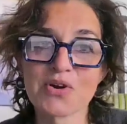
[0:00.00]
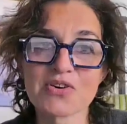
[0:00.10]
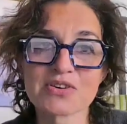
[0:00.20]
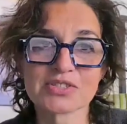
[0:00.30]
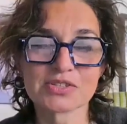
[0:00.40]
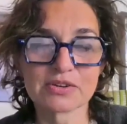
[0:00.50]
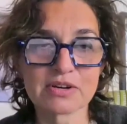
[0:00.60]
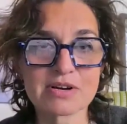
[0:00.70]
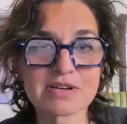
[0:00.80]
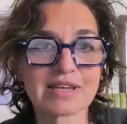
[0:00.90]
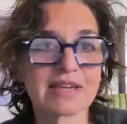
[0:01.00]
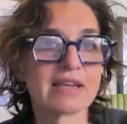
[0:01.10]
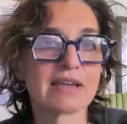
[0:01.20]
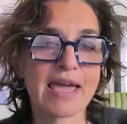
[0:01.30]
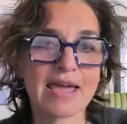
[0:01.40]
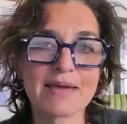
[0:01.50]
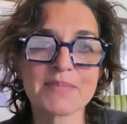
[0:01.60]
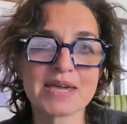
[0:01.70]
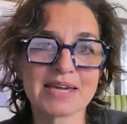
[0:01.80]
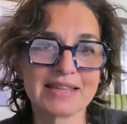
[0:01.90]
we're certainly
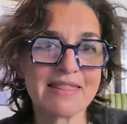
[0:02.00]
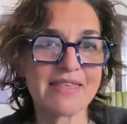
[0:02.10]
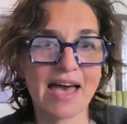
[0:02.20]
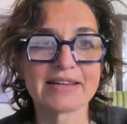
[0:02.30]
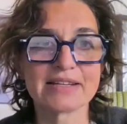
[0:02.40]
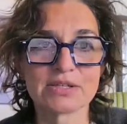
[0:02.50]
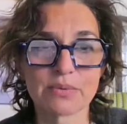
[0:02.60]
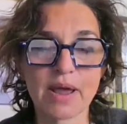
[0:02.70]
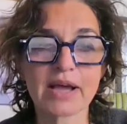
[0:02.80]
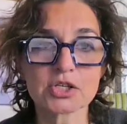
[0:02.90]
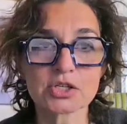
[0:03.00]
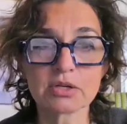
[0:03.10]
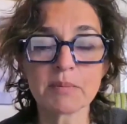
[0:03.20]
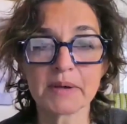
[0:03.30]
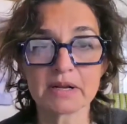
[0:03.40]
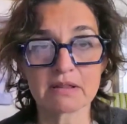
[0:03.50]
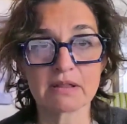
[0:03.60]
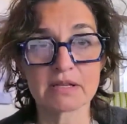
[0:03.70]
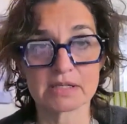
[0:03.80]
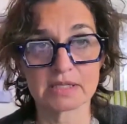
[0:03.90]
aiming in that direction, but
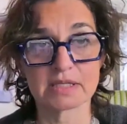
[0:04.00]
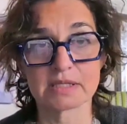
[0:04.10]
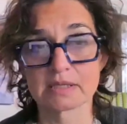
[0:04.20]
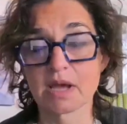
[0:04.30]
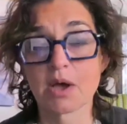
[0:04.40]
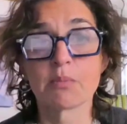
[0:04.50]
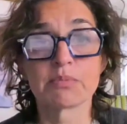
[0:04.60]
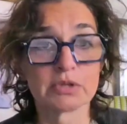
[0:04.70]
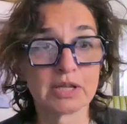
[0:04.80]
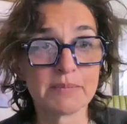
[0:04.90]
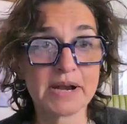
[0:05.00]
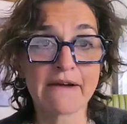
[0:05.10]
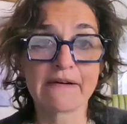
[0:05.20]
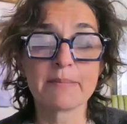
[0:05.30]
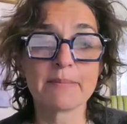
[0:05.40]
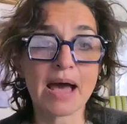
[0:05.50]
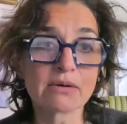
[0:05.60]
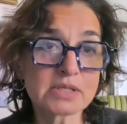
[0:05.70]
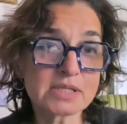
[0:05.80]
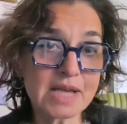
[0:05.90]
this is preliminary
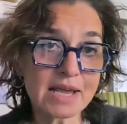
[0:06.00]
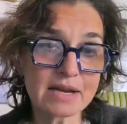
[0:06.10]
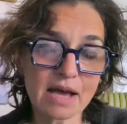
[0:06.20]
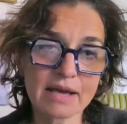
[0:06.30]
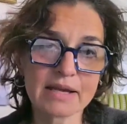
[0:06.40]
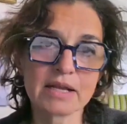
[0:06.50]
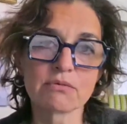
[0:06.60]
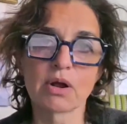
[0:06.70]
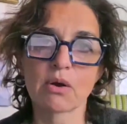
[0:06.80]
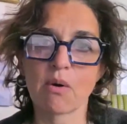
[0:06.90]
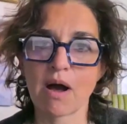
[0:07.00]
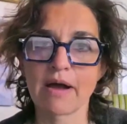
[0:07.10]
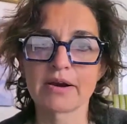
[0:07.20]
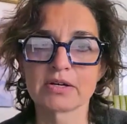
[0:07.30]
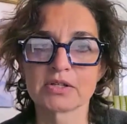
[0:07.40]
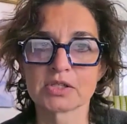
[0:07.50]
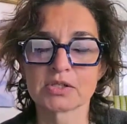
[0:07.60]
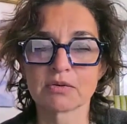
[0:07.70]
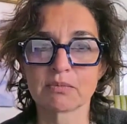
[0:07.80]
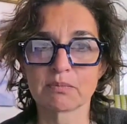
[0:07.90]
mouse data, and it
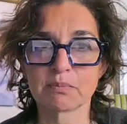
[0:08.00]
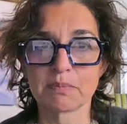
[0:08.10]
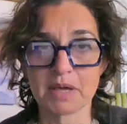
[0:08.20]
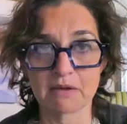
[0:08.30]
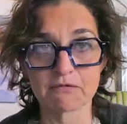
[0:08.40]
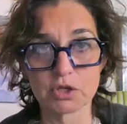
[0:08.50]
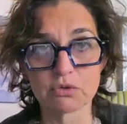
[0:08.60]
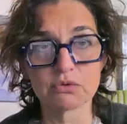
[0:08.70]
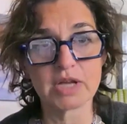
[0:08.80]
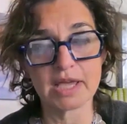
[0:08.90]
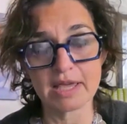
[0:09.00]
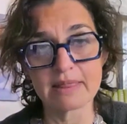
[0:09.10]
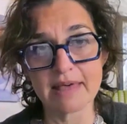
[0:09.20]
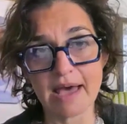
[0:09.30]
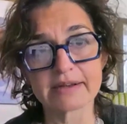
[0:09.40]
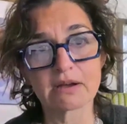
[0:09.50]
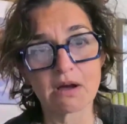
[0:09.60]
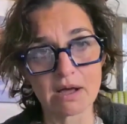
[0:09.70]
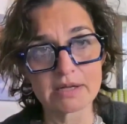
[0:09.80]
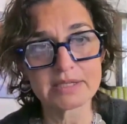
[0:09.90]
requires being viewed in that
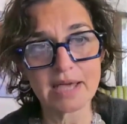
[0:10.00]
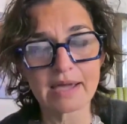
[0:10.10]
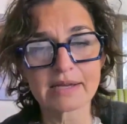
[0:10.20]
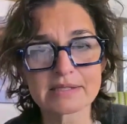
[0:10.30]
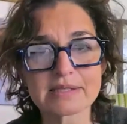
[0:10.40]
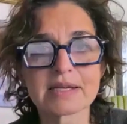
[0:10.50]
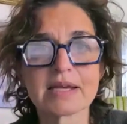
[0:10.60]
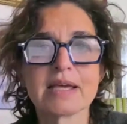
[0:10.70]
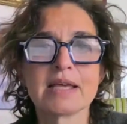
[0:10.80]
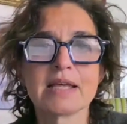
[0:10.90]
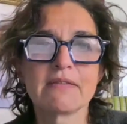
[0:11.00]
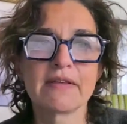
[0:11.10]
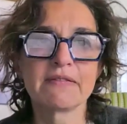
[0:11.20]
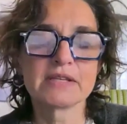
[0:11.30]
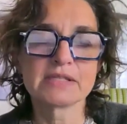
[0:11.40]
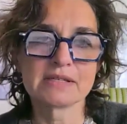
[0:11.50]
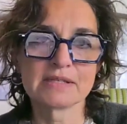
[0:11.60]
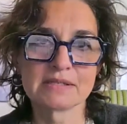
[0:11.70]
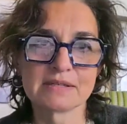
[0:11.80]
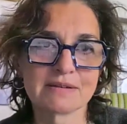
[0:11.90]
context, that this
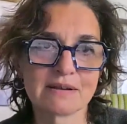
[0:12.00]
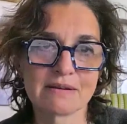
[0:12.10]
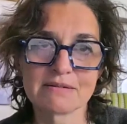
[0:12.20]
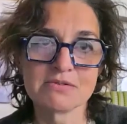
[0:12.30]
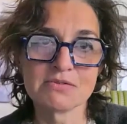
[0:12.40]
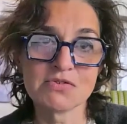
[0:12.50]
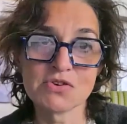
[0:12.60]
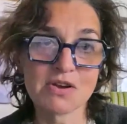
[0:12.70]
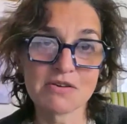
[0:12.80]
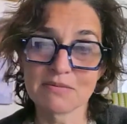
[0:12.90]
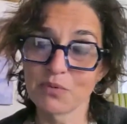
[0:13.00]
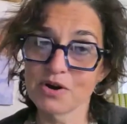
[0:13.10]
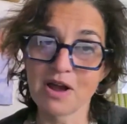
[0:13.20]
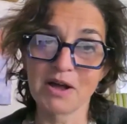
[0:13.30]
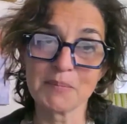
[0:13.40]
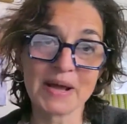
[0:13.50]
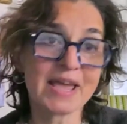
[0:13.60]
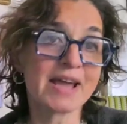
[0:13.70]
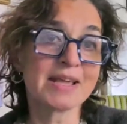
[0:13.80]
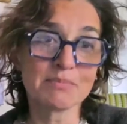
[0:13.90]
is, we're not by
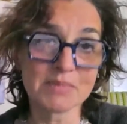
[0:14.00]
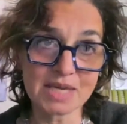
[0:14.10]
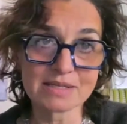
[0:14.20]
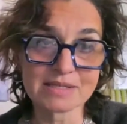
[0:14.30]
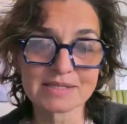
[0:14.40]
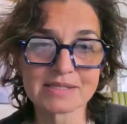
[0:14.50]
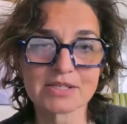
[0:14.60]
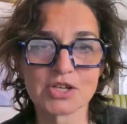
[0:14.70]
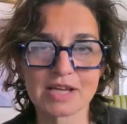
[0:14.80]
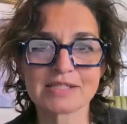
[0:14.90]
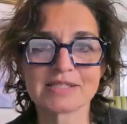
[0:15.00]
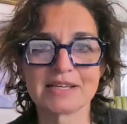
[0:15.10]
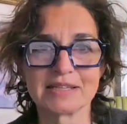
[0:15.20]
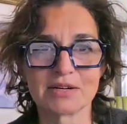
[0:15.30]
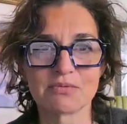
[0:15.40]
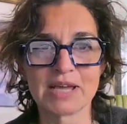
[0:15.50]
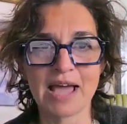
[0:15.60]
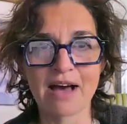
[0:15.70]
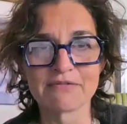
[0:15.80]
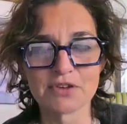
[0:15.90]
any means suggesting that we
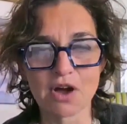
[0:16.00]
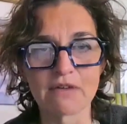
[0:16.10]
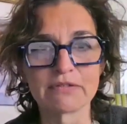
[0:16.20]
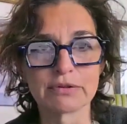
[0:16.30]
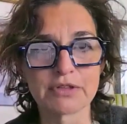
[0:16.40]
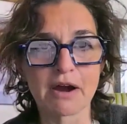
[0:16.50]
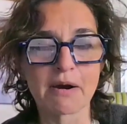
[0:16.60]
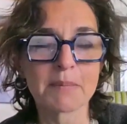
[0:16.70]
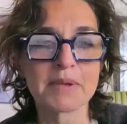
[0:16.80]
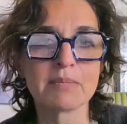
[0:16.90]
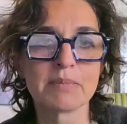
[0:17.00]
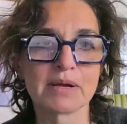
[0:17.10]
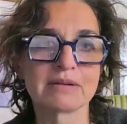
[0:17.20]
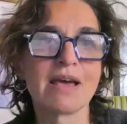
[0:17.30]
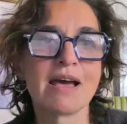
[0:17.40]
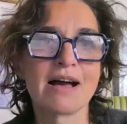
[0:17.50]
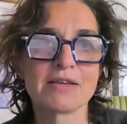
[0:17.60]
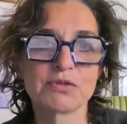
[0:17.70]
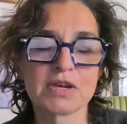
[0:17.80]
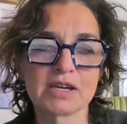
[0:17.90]
have novel therapy, but
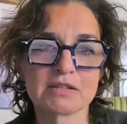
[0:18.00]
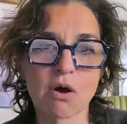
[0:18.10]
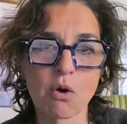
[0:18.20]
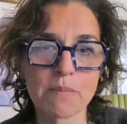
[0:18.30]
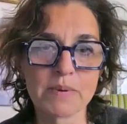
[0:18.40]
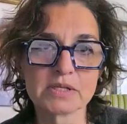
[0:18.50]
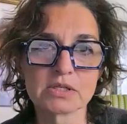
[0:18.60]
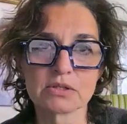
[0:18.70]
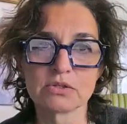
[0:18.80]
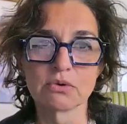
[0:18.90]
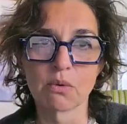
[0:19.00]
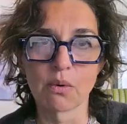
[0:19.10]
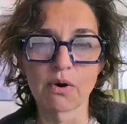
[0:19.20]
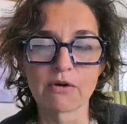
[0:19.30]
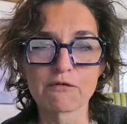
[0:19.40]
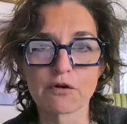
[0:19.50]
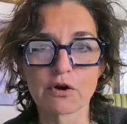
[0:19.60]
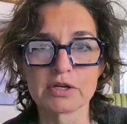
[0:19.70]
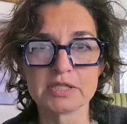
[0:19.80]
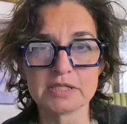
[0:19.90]
I think it opens a door
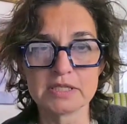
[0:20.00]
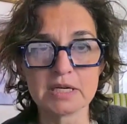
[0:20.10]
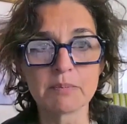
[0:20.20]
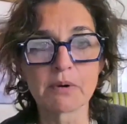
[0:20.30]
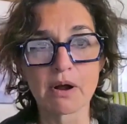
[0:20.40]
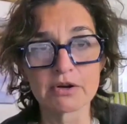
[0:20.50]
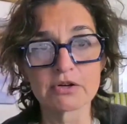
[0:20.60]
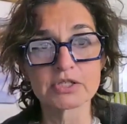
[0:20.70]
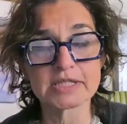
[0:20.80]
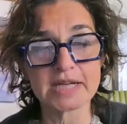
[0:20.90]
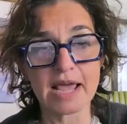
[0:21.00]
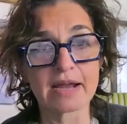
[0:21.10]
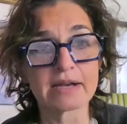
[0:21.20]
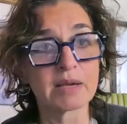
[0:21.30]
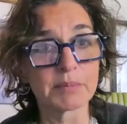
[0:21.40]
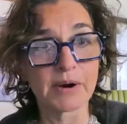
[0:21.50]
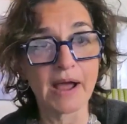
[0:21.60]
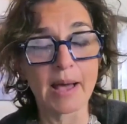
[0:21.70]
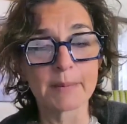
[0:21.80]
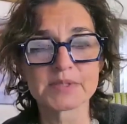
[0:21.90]
for a deeper understanding,
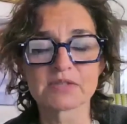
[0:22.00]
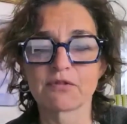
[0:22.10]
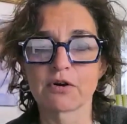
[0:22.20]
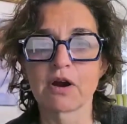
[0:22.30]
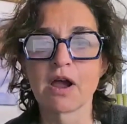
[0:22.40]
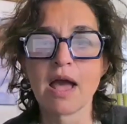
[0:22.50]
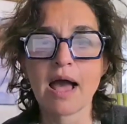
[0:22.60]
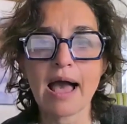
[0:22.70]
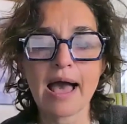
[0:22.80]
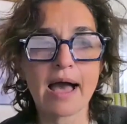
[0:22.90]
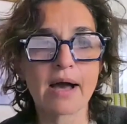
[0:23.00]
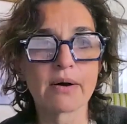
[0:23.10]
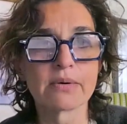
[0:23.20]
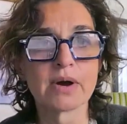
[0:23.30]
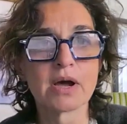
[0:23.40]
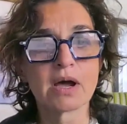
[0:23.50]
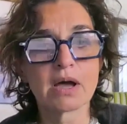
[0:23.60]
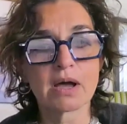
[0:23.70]
perhaps, for how